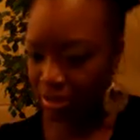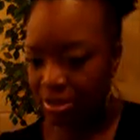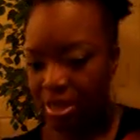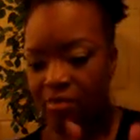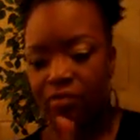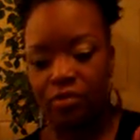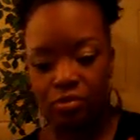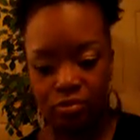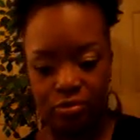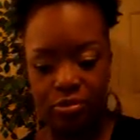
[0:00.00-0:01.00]
because I have a
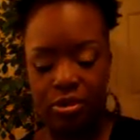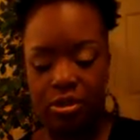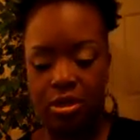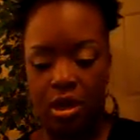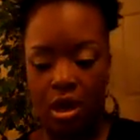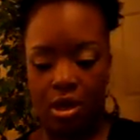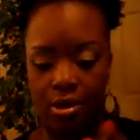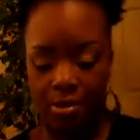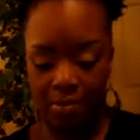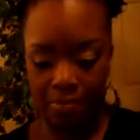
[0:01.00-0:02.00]
funeral.
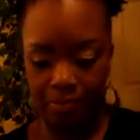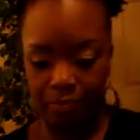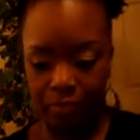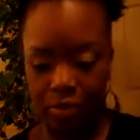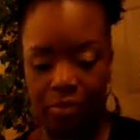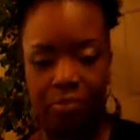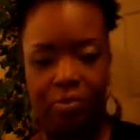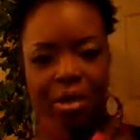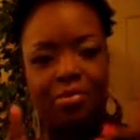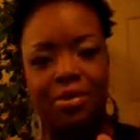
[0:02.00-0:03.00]
Um,
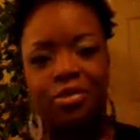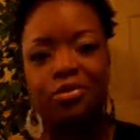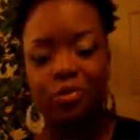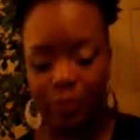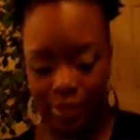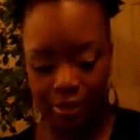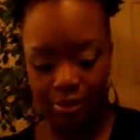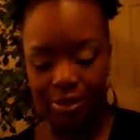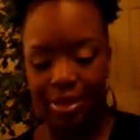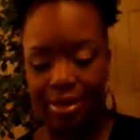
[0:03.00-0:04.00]
probably during a week.
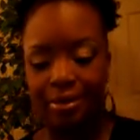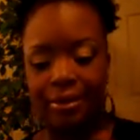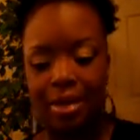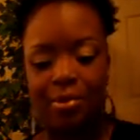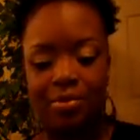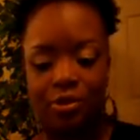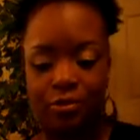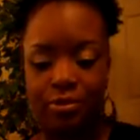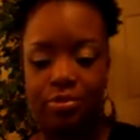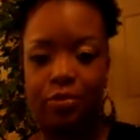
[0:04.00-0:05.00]
Yeah, I'll probably
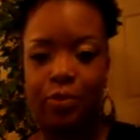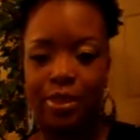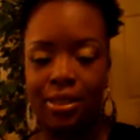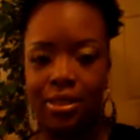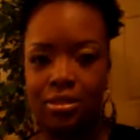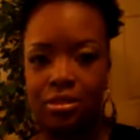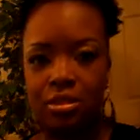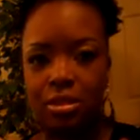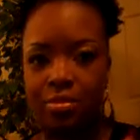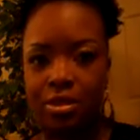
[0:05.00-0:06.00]
do it during a weekend.
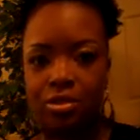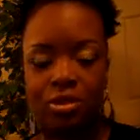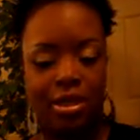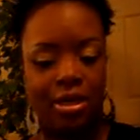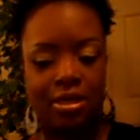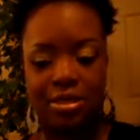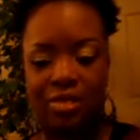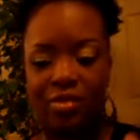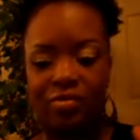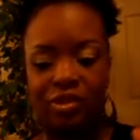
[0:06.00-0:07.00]
just come at you guys
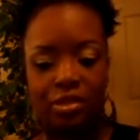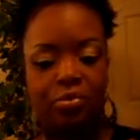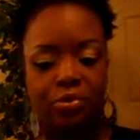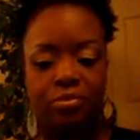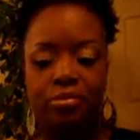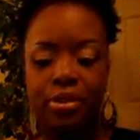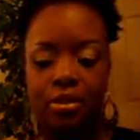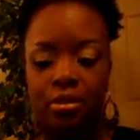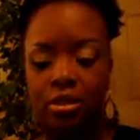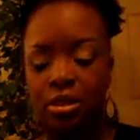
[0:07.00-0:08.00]
after I've shampooed
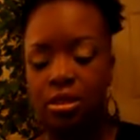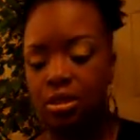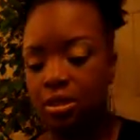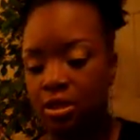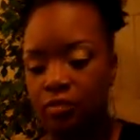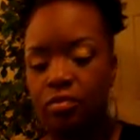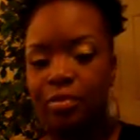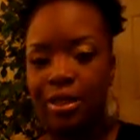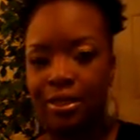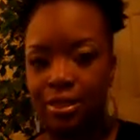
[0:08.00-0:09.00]
and give you
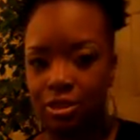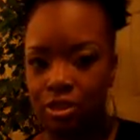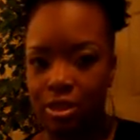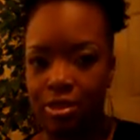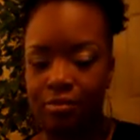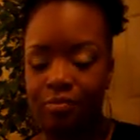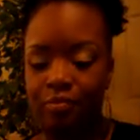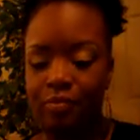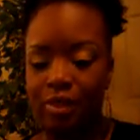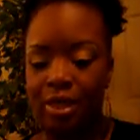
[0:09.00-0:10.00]
my length check.
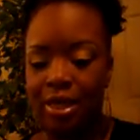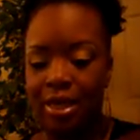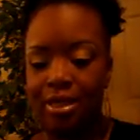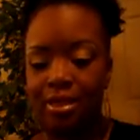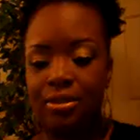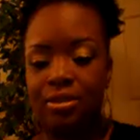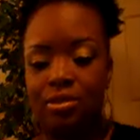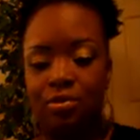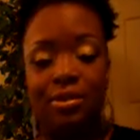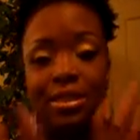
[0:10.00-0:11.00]
And
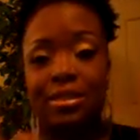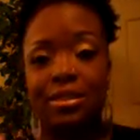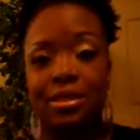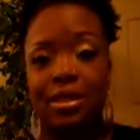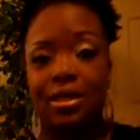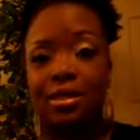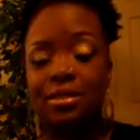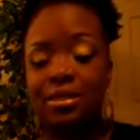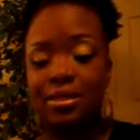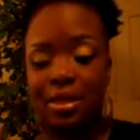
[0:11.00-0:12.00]
so that's it,
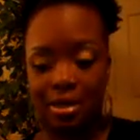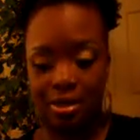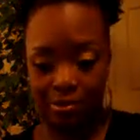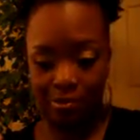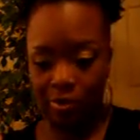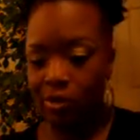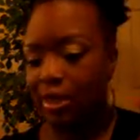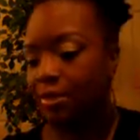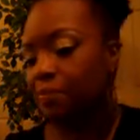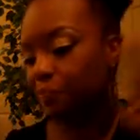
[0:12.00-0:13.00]
guys. And um, oh
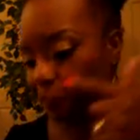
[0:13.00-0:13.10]
yeah,